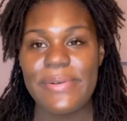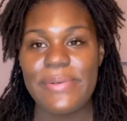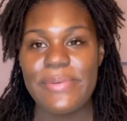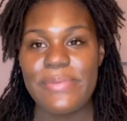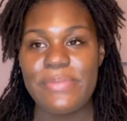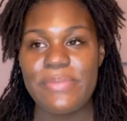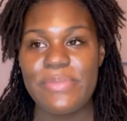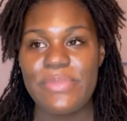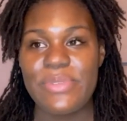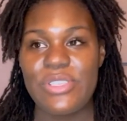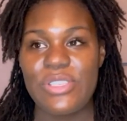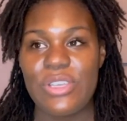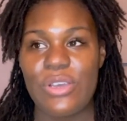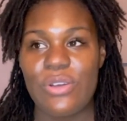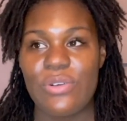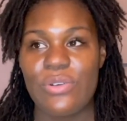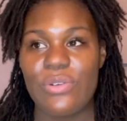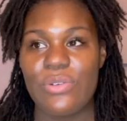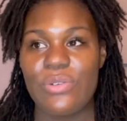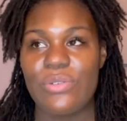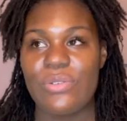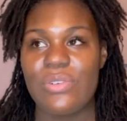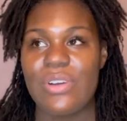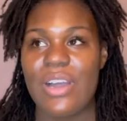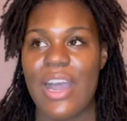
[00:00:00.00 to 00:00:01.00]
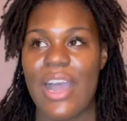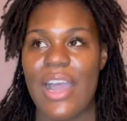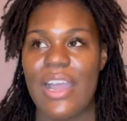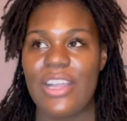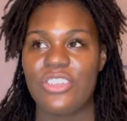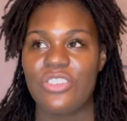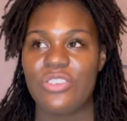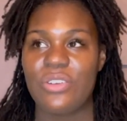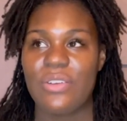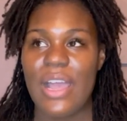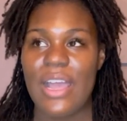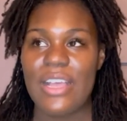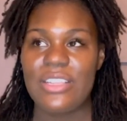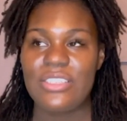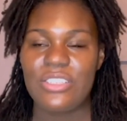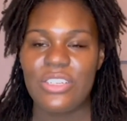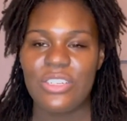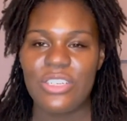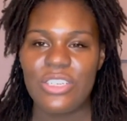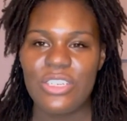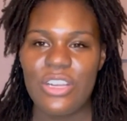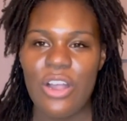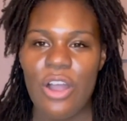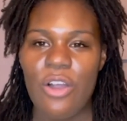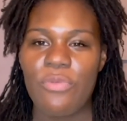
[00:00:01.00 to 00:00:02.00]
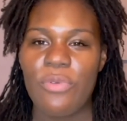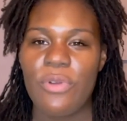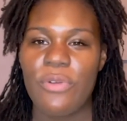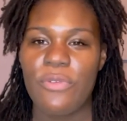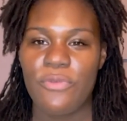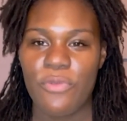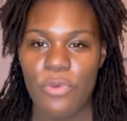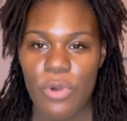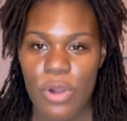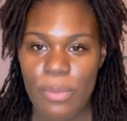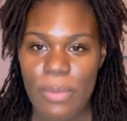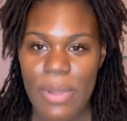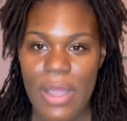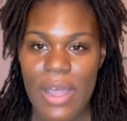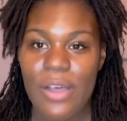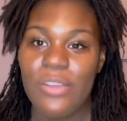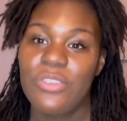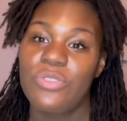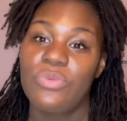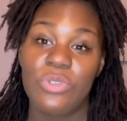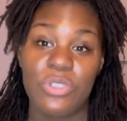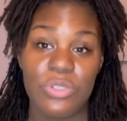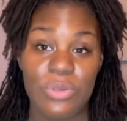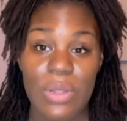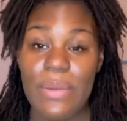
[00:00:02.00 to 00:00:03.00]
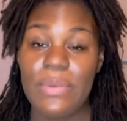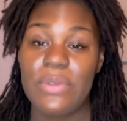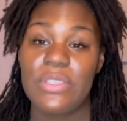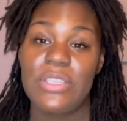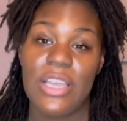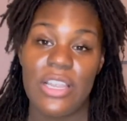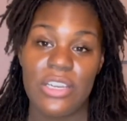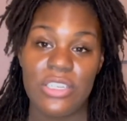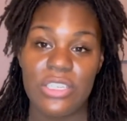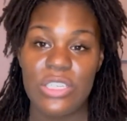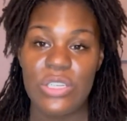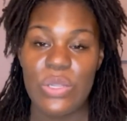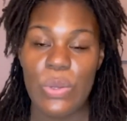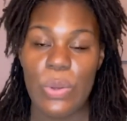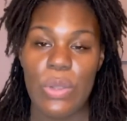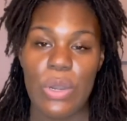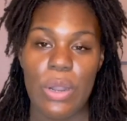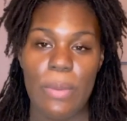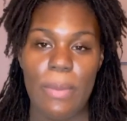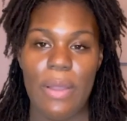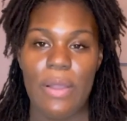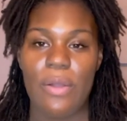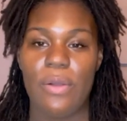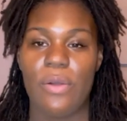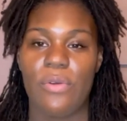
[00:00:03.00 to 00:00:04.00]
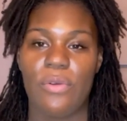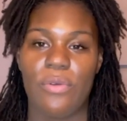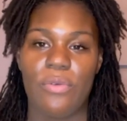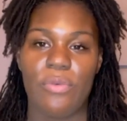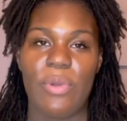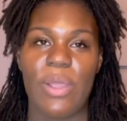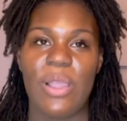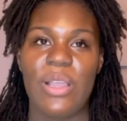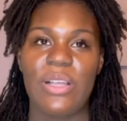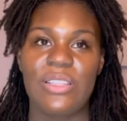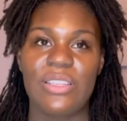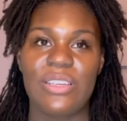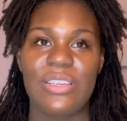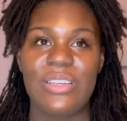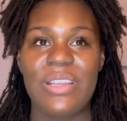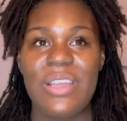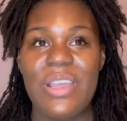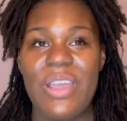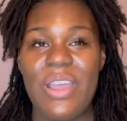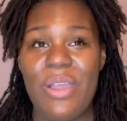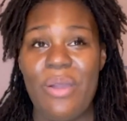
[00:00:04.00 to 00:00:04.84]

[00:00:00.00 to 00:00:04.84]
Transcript: So I started off with 4 miles, which I was actually doing on my regular.